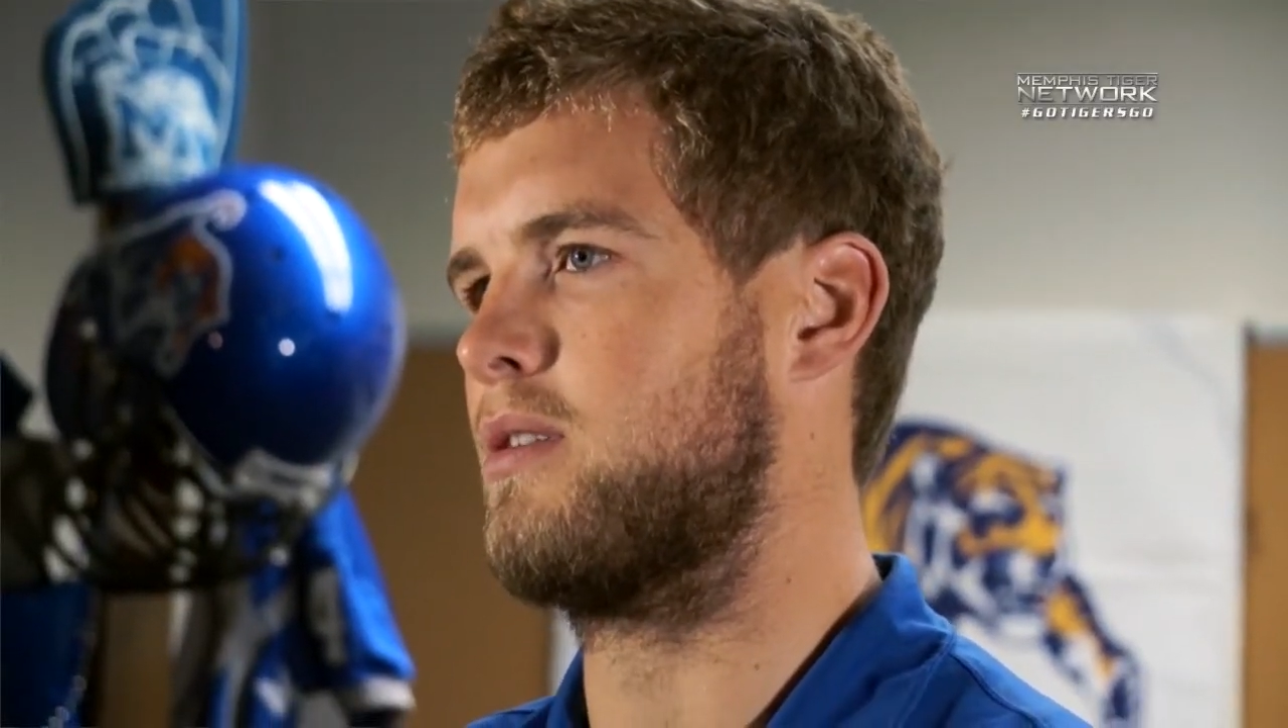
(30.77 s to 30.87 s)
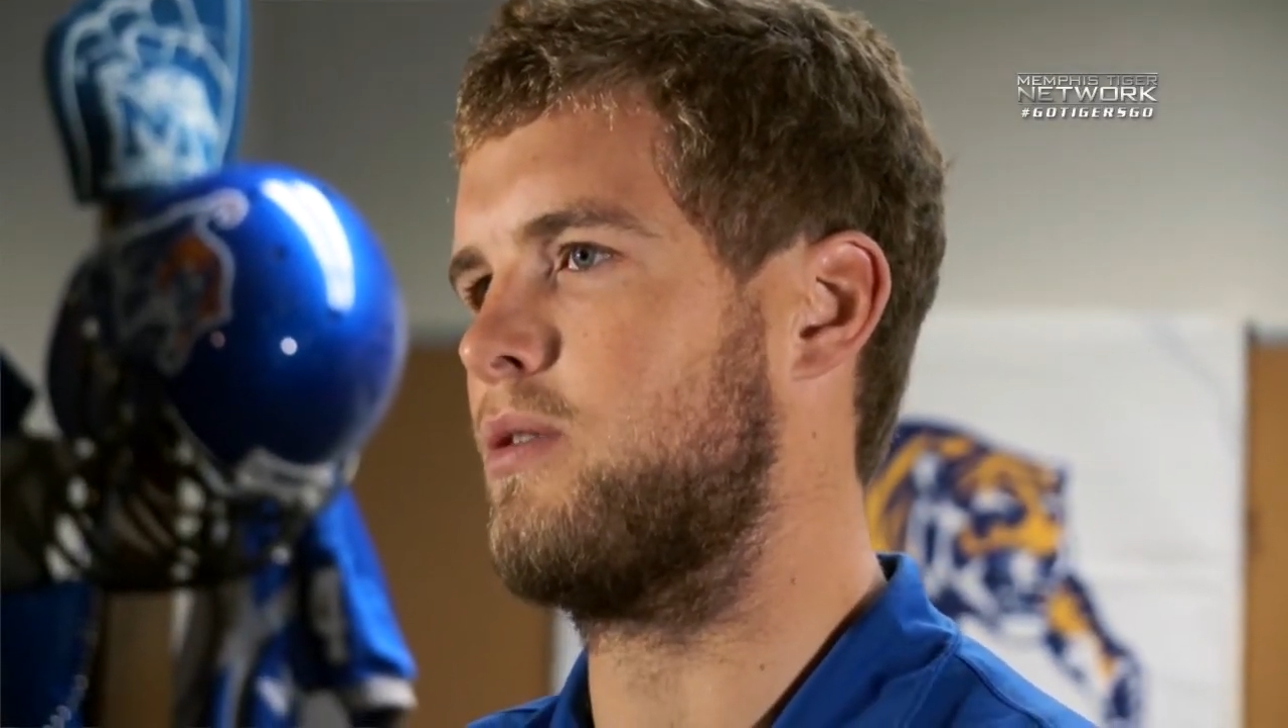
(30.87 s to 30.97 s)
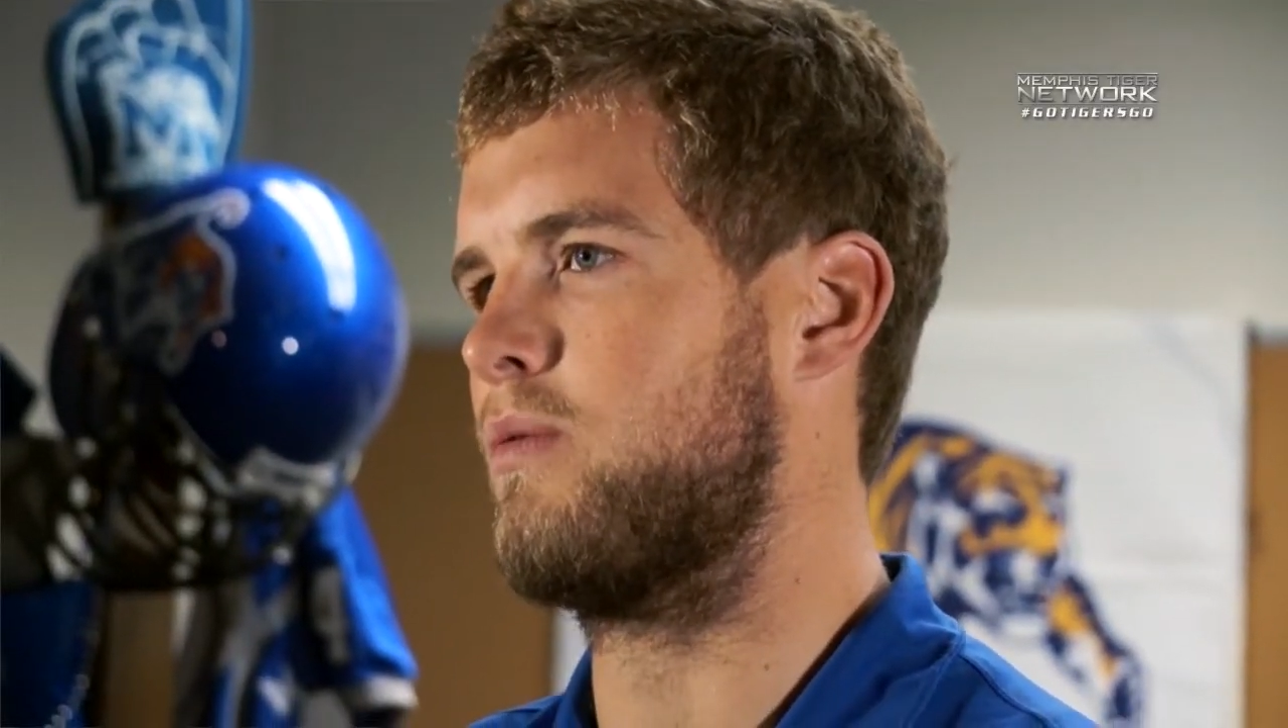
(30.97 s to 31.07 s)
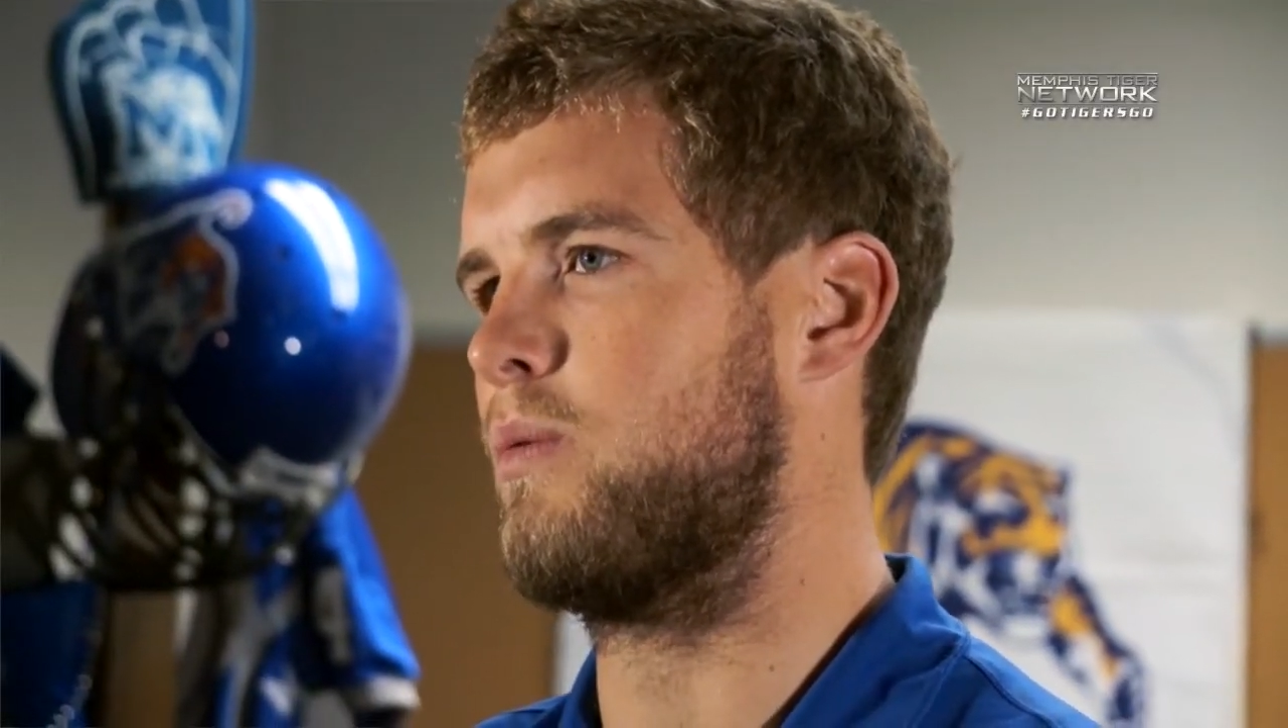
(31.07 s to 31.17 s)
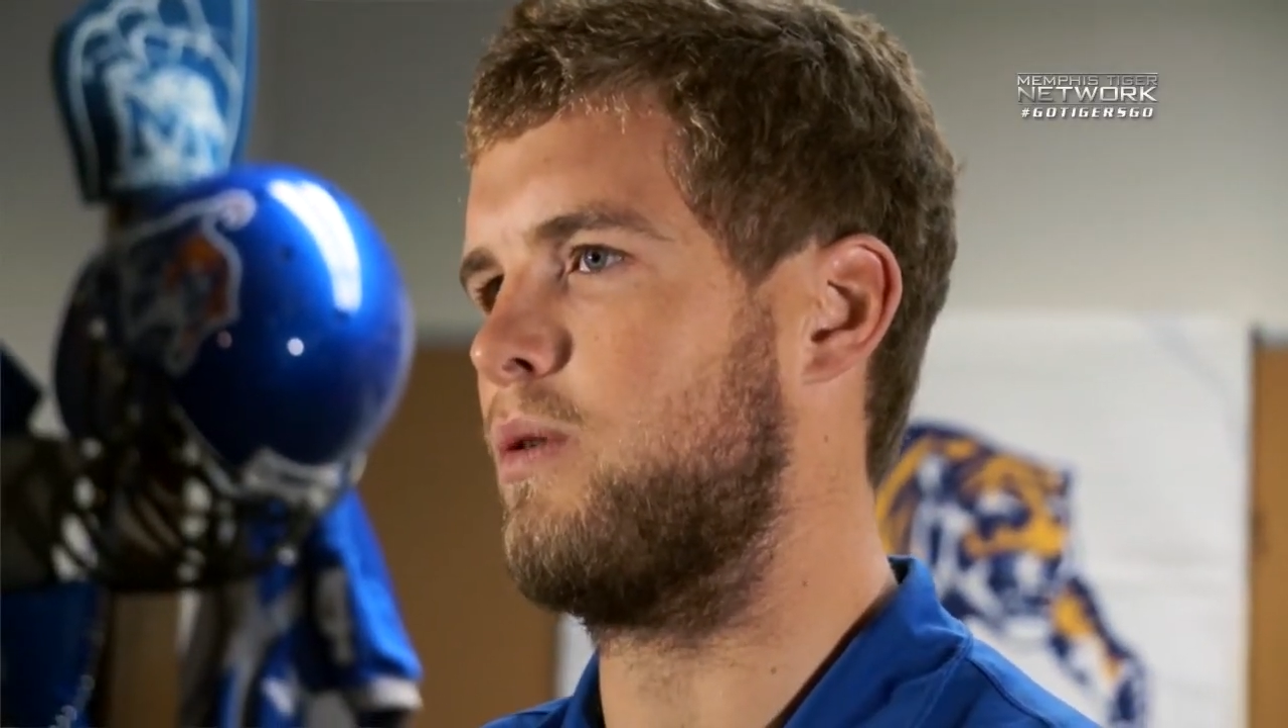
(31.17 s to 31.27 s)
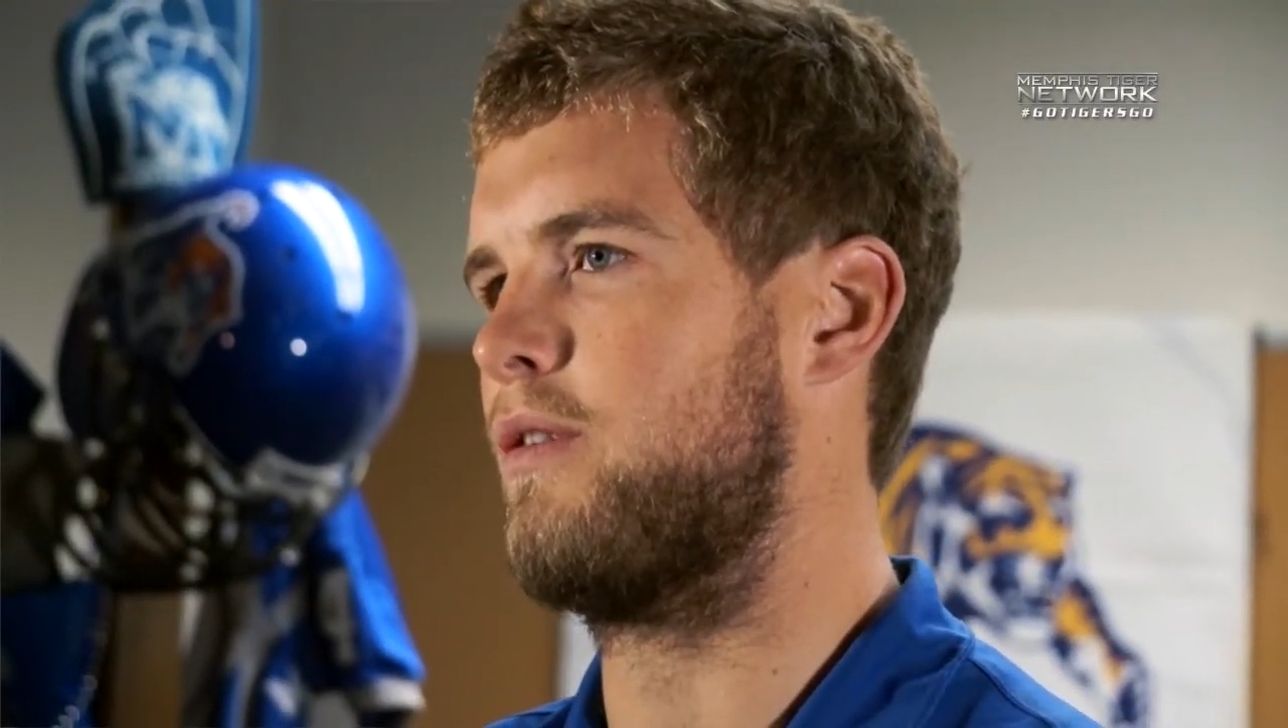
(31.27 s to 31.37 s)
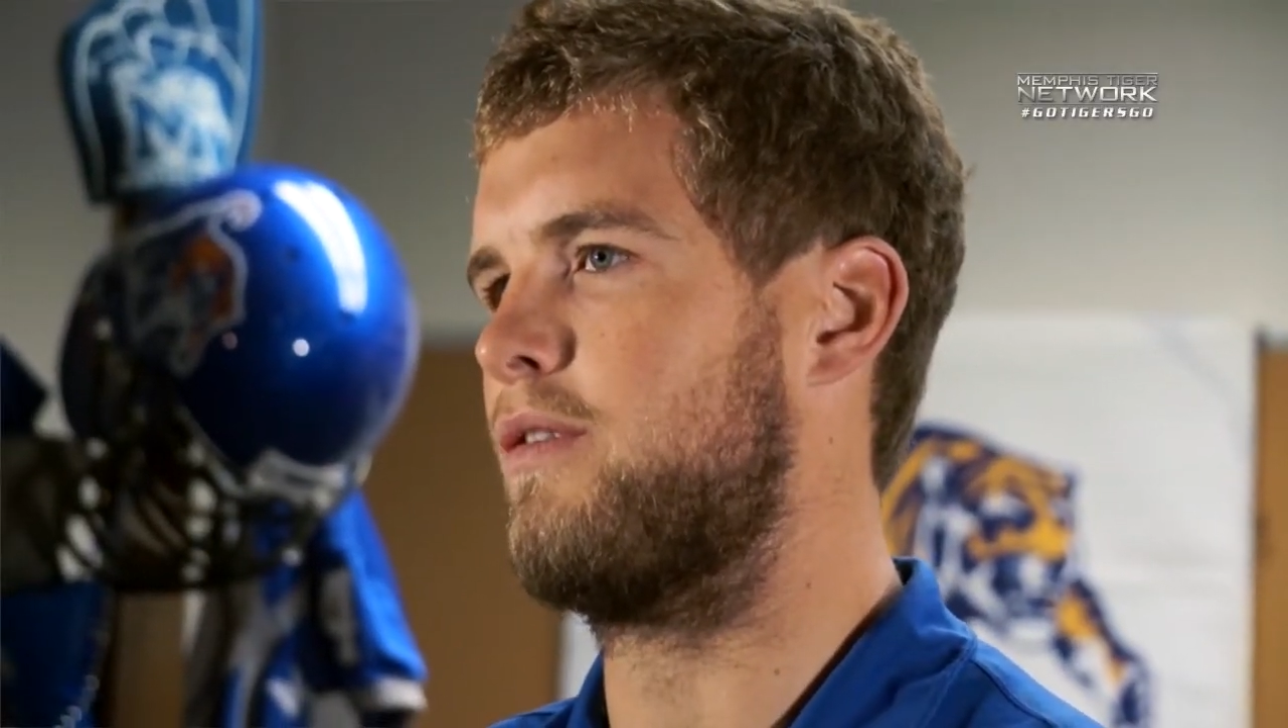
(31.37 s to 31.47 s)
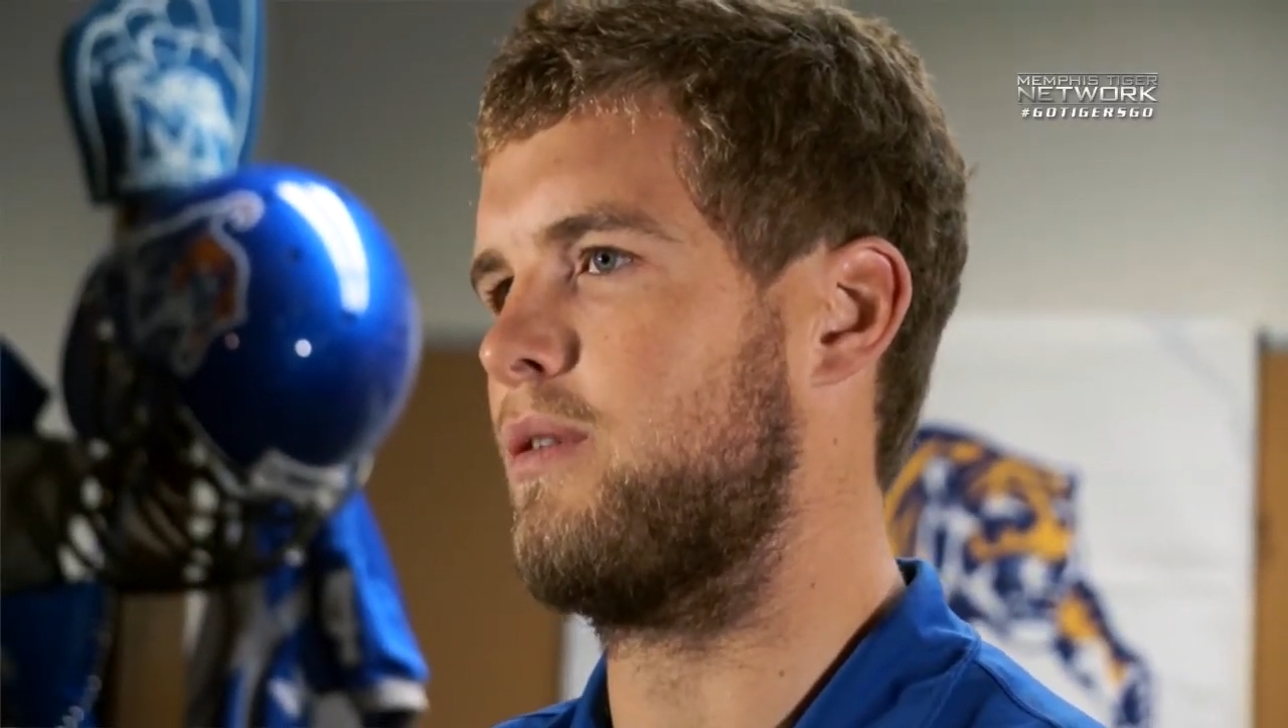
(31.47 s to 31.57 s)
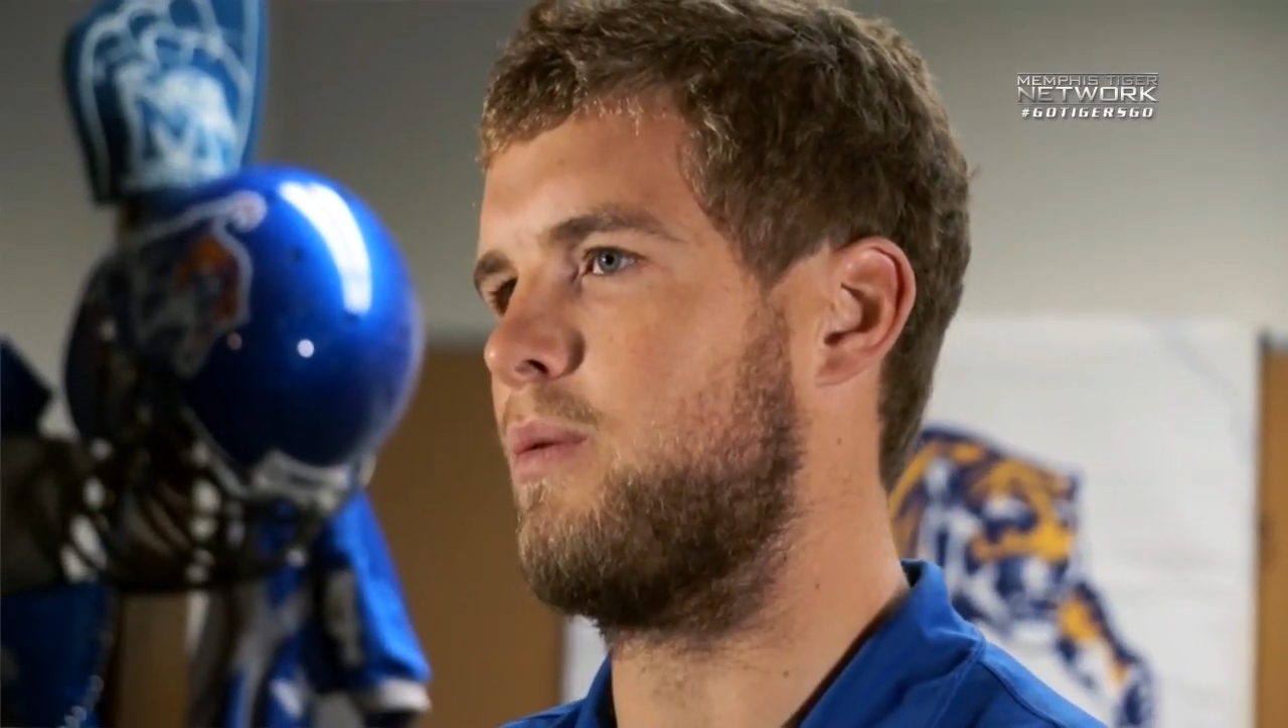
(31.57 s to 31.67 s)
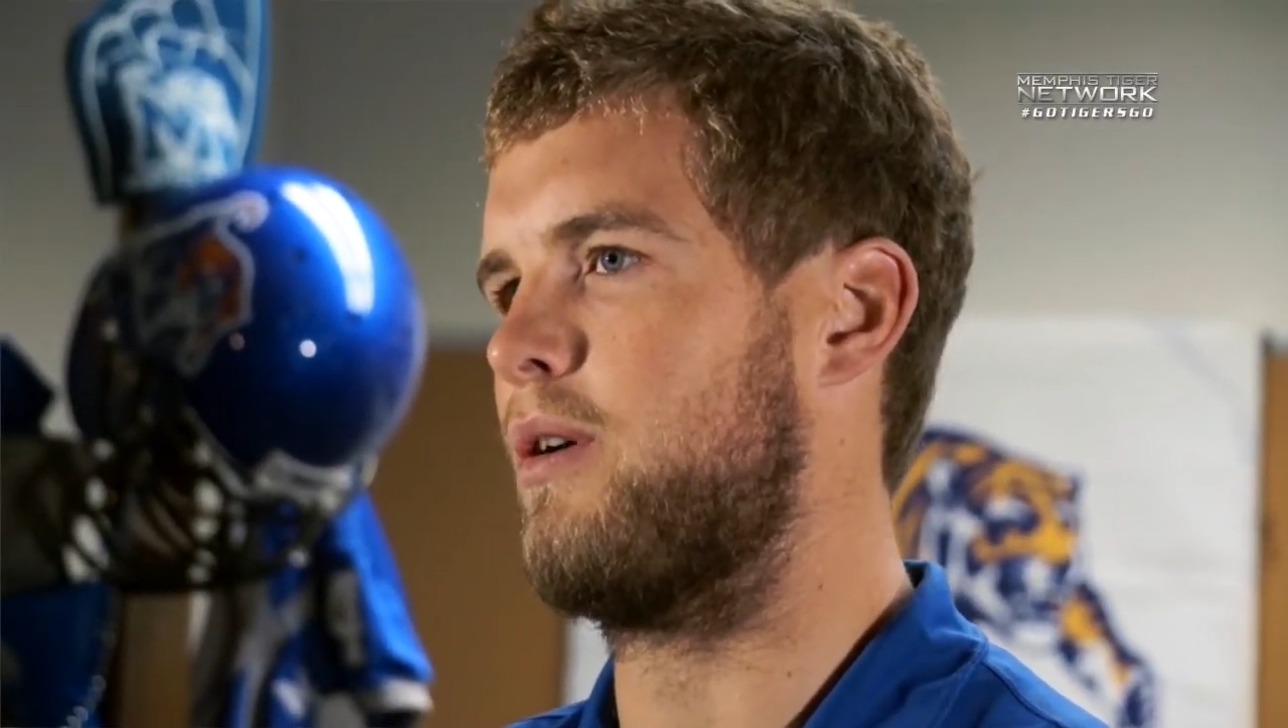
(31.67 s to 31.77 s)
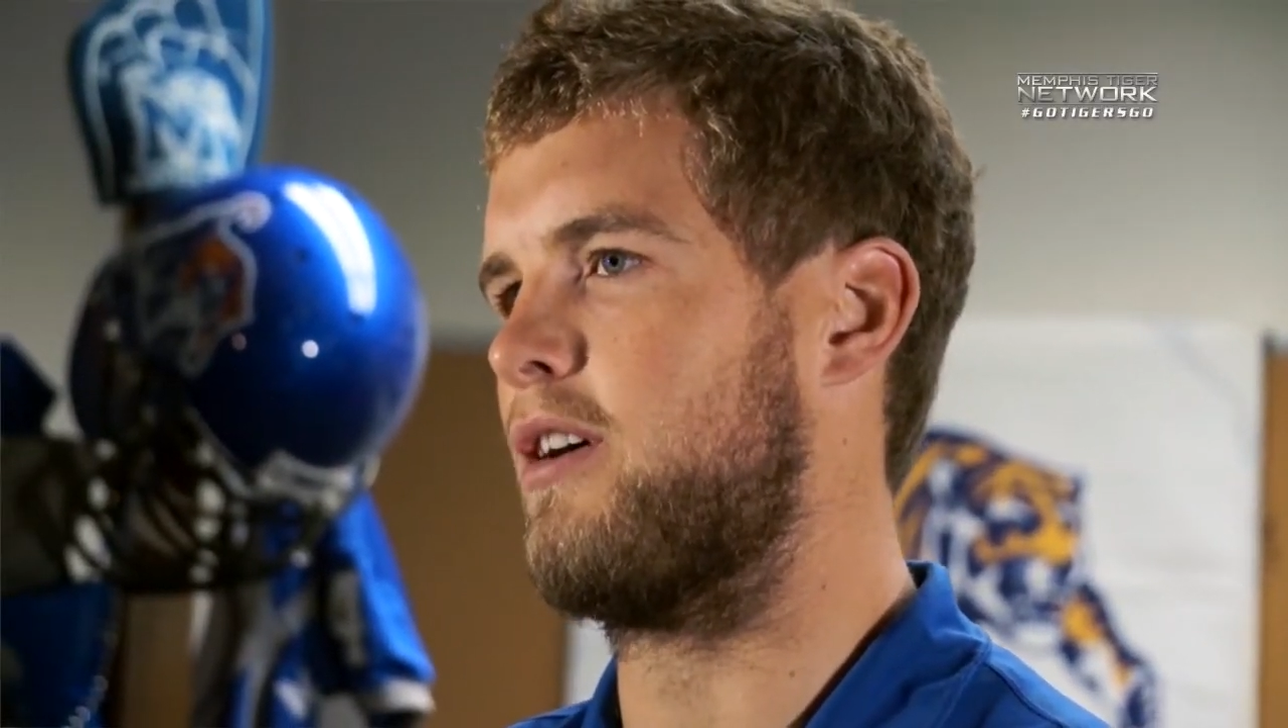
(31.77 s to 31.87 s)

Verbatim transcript: good reward for the work